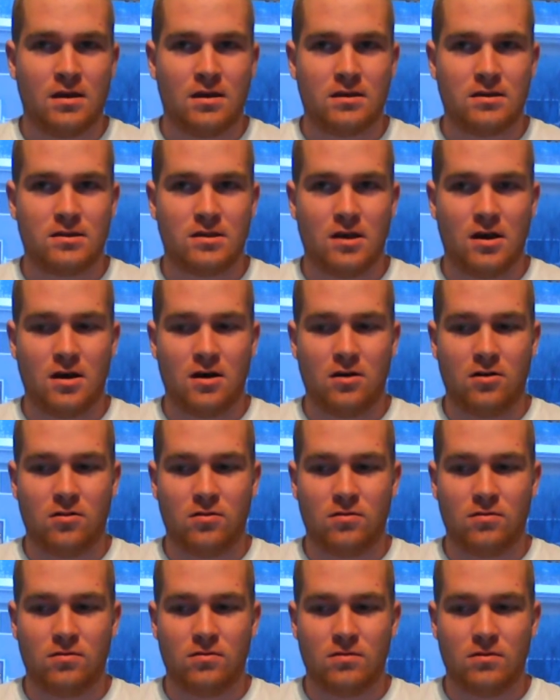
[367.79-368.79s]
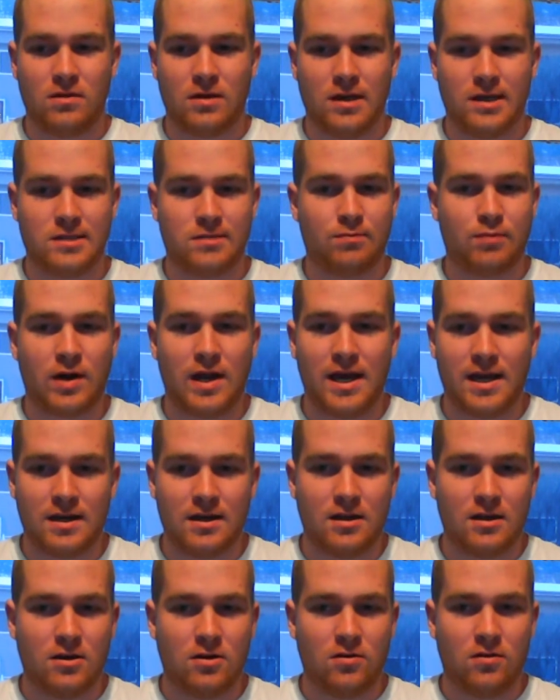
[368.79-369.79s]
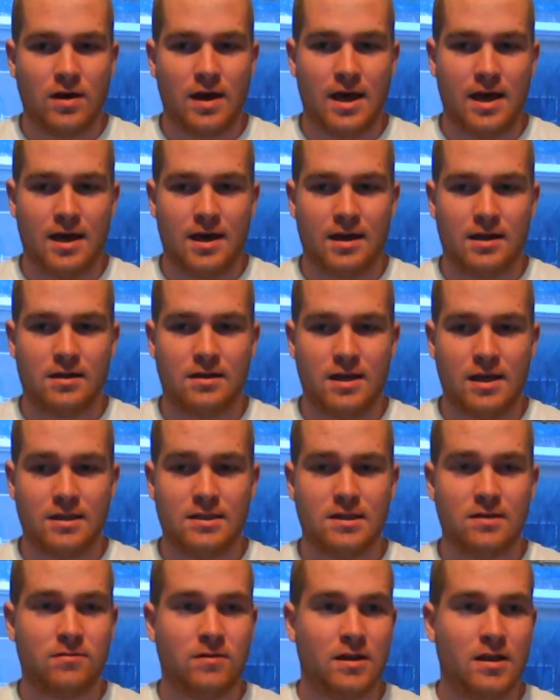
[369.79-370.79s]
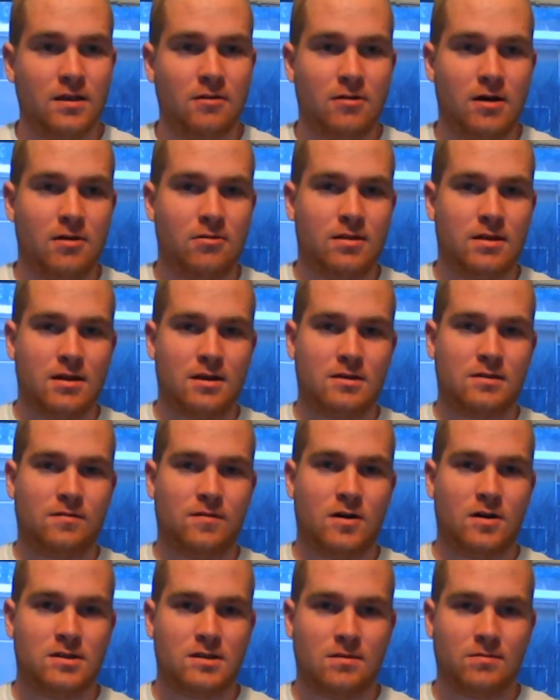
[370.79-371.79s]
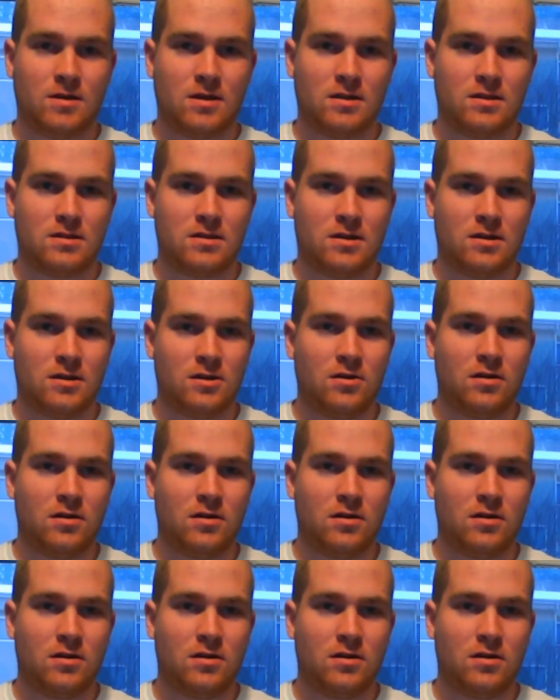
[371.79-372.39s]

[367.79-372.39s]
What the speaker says: So it's brand new, and they did really well with it as far as I'm concerned.